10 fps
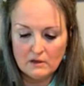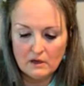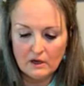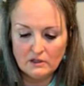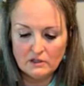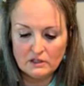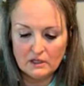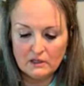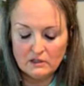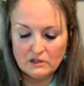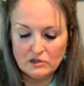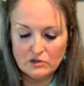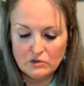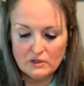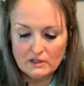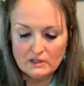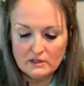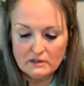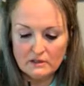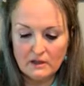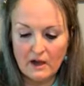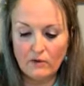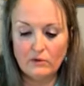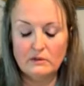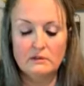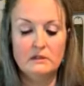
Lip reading: I just kind of just drew this out.